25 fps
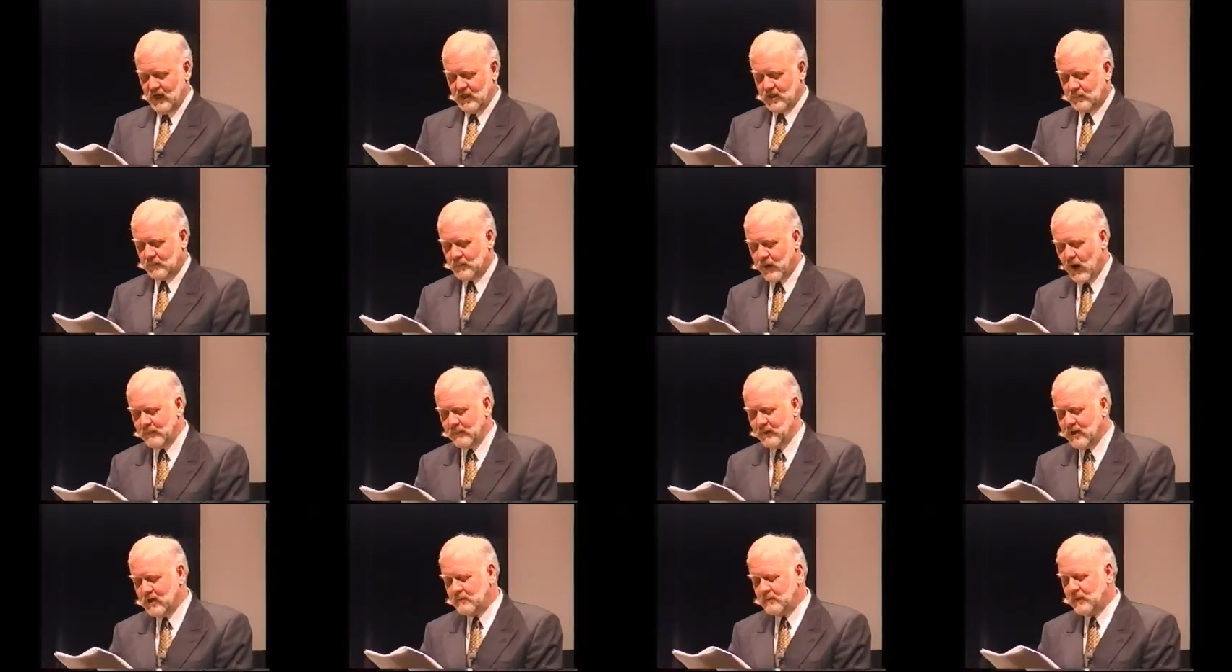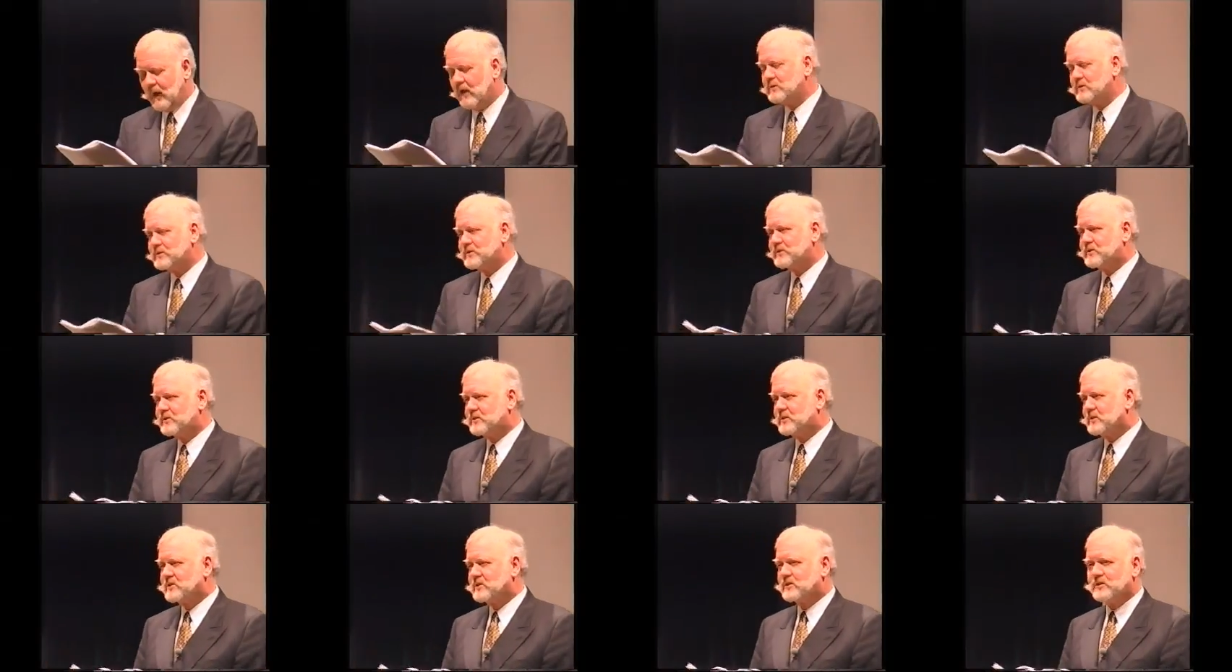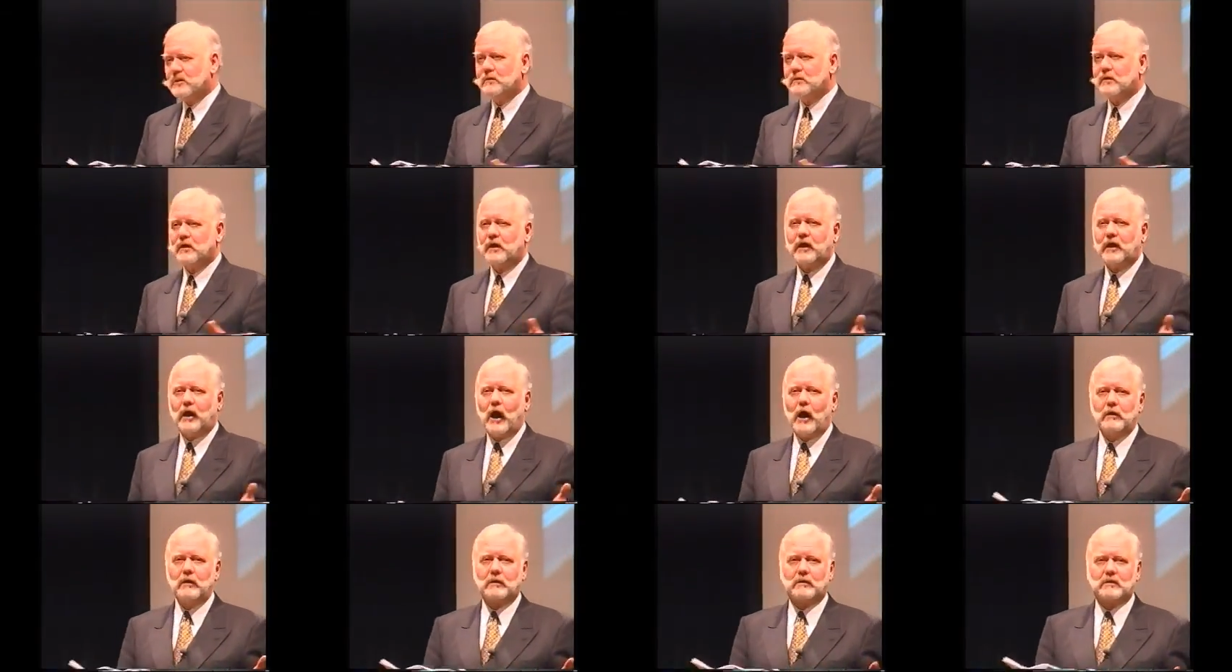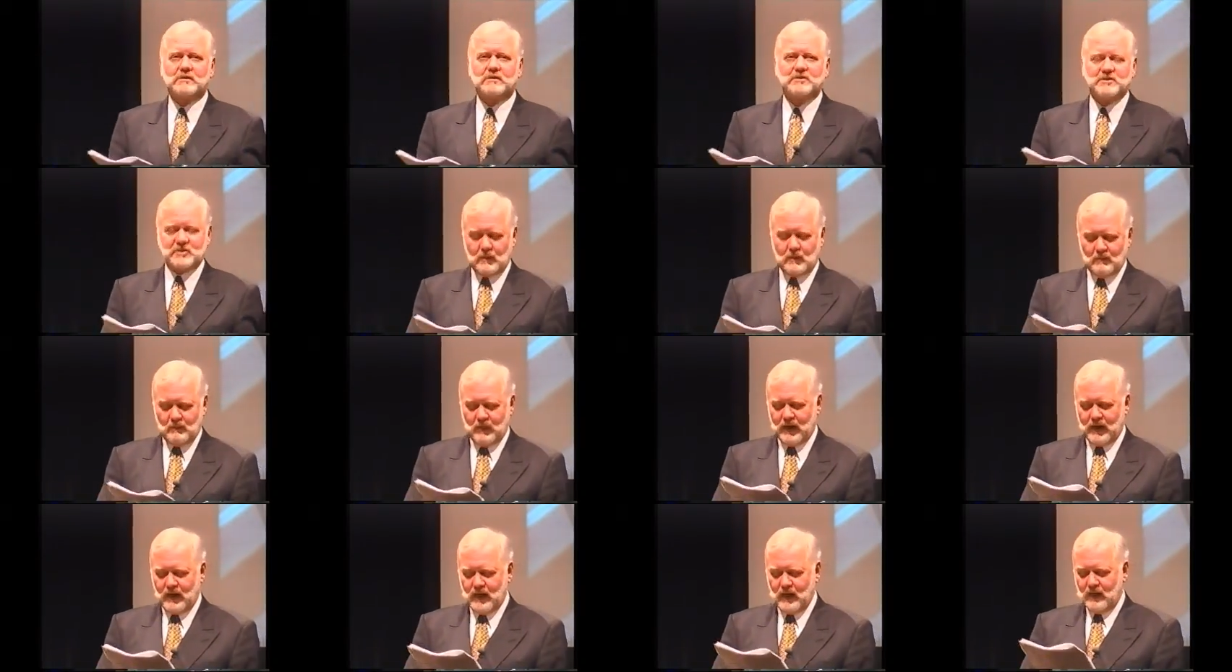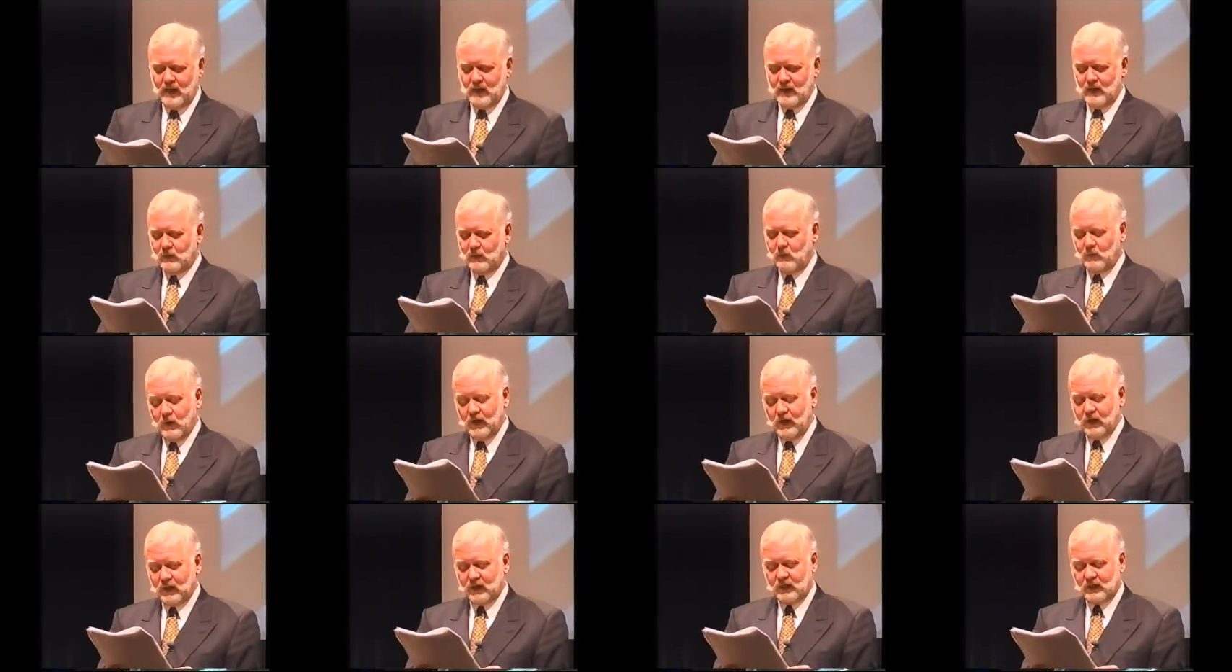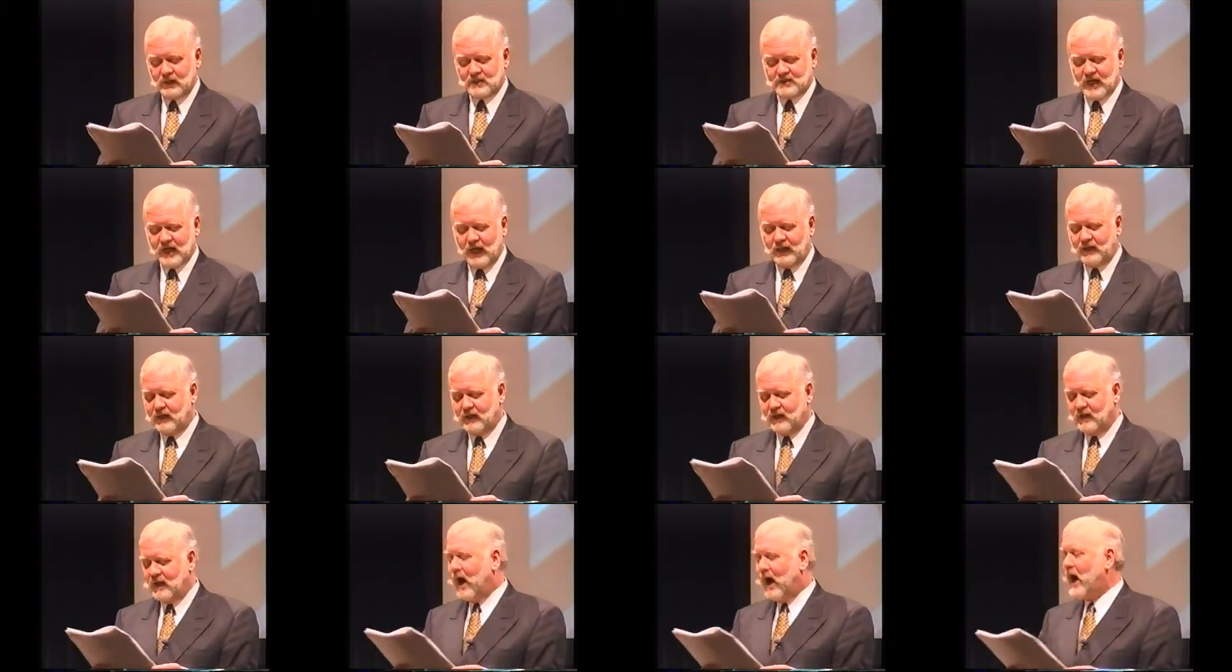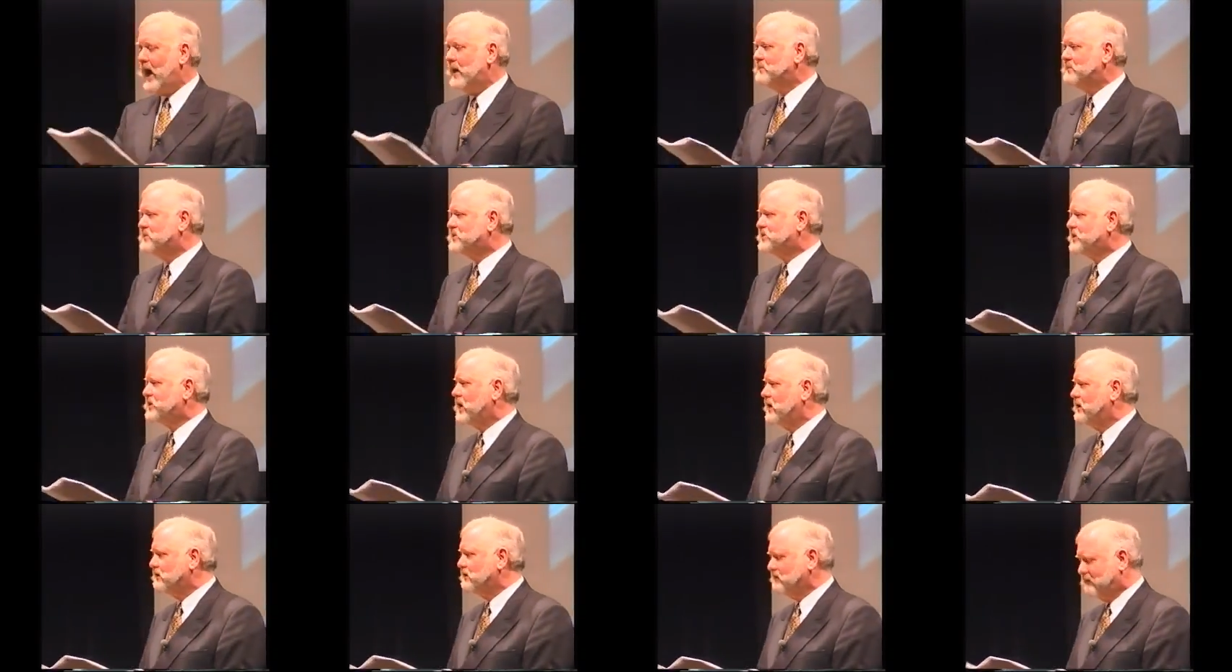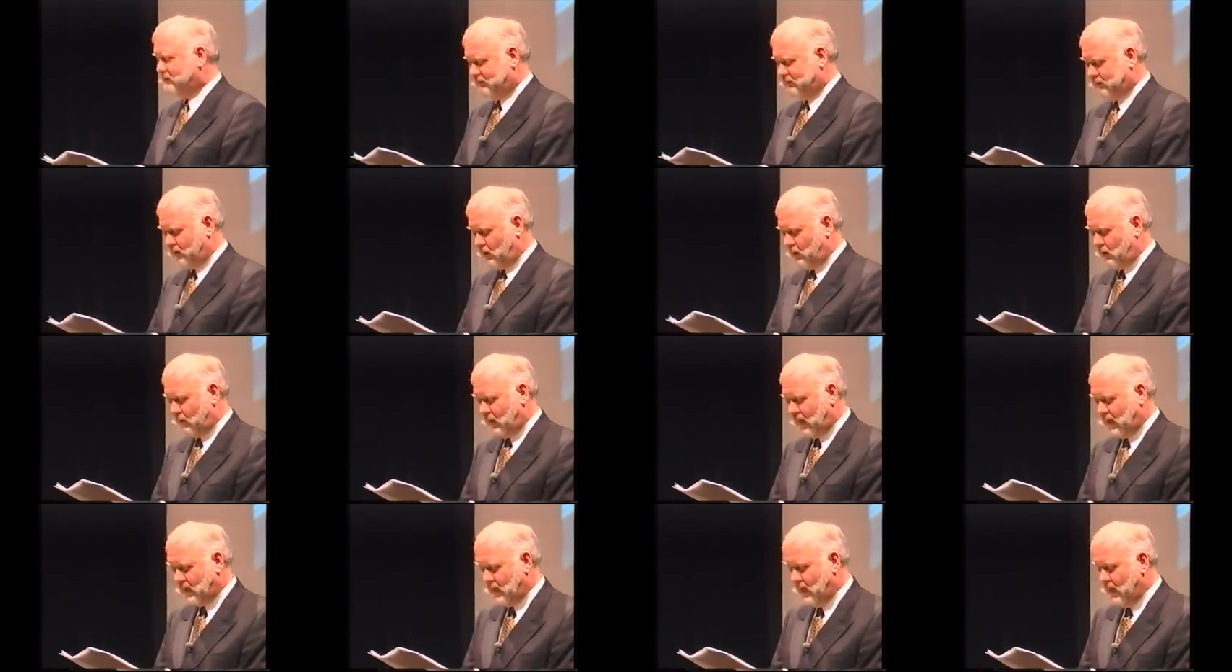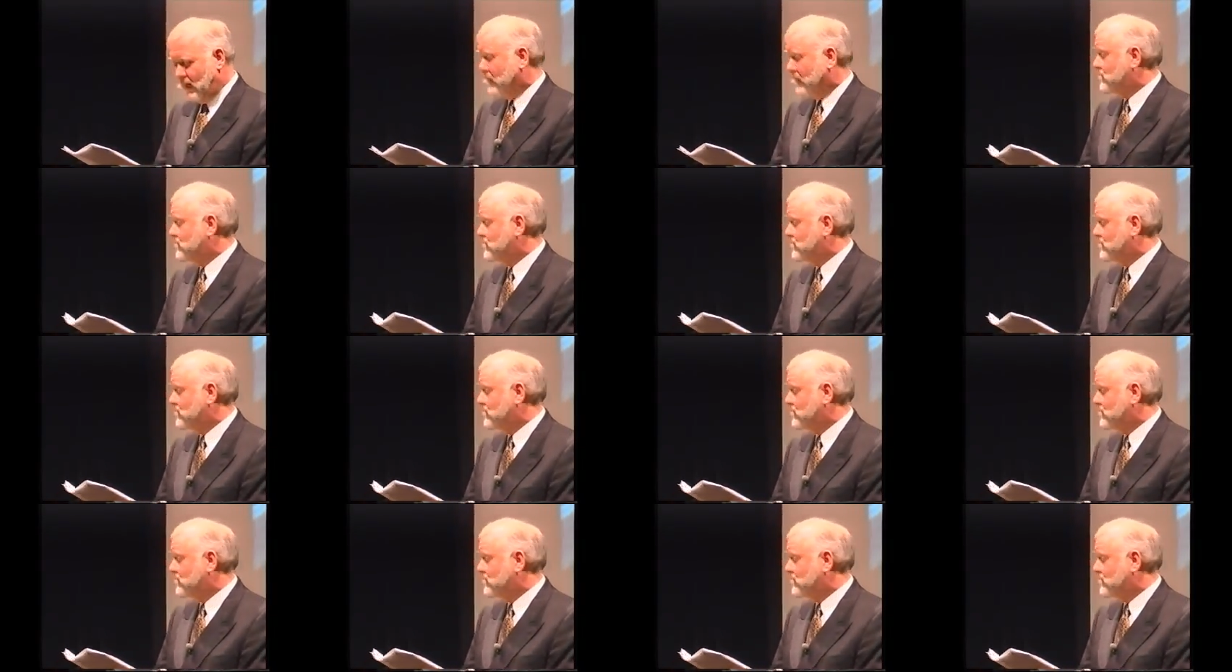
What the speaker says: The property boasts silky oak timber work, Italian limestone flooring,